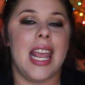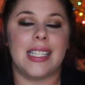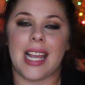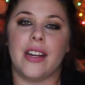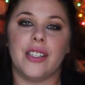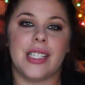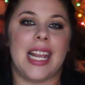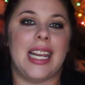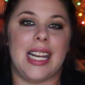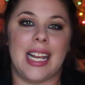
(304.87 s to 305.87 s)
It's
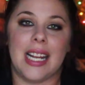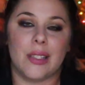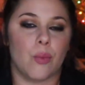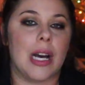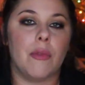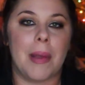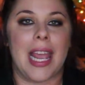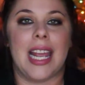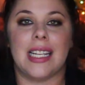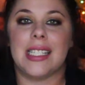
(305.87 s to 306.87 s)
entertaining, it's well
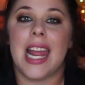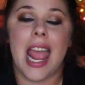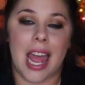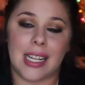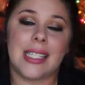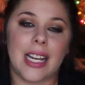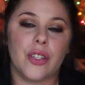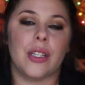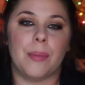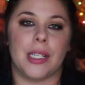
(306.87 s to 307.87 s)
paced, and it's
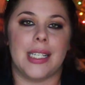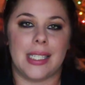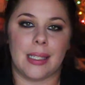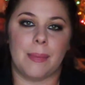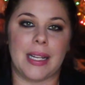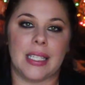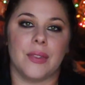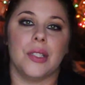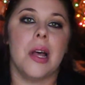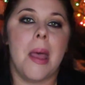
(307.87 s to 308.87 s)
actually pretty
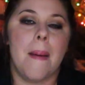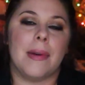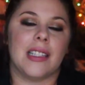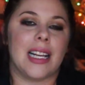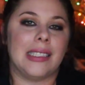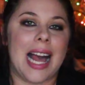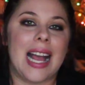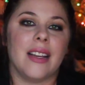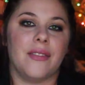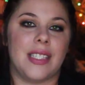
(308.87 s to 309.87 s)
suspenseful. But that
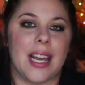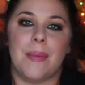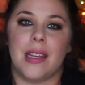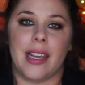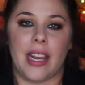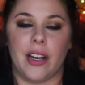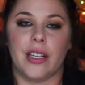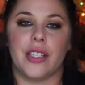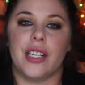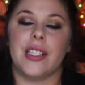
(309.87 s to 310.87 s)
lack of depth in
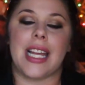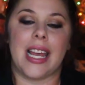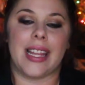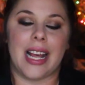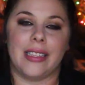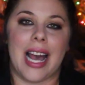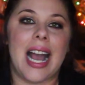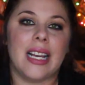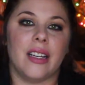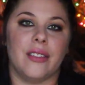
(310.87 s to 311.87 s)
characters and that
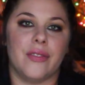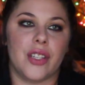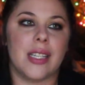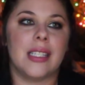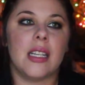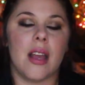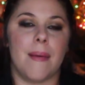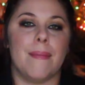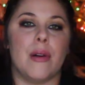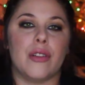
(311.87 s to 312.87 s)
lack of just
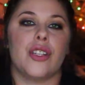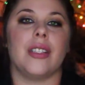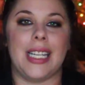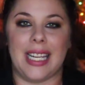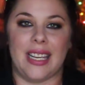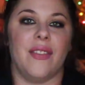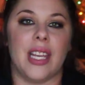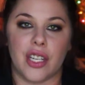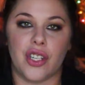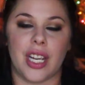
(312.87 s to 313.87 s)
emotionally
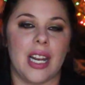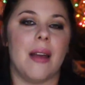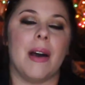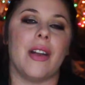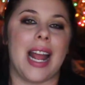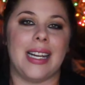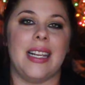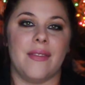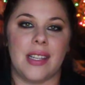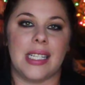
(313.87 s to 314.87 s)
giving a shit about
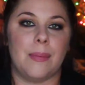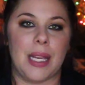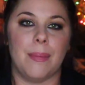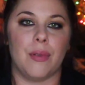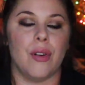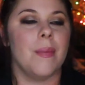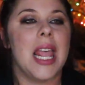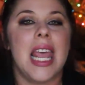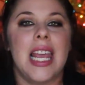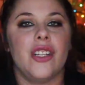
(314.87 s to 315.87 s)
any of these people
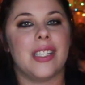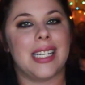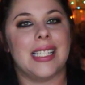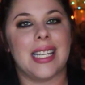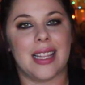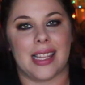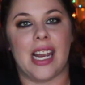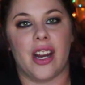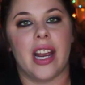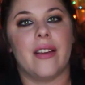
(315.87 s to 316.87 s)
just isn't
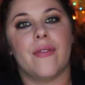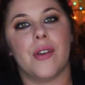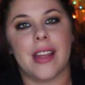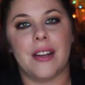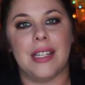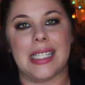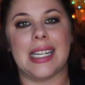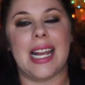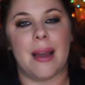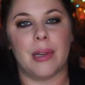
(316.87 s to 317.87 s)
there. And for that
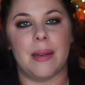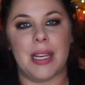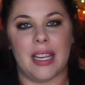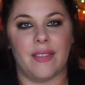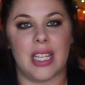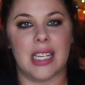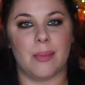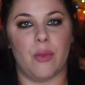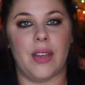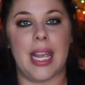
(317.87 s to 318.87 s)
reason, I am going to be giving
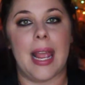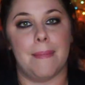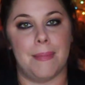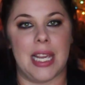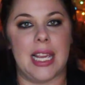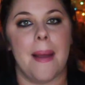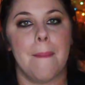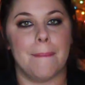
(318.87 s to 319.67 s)
this movie a B-.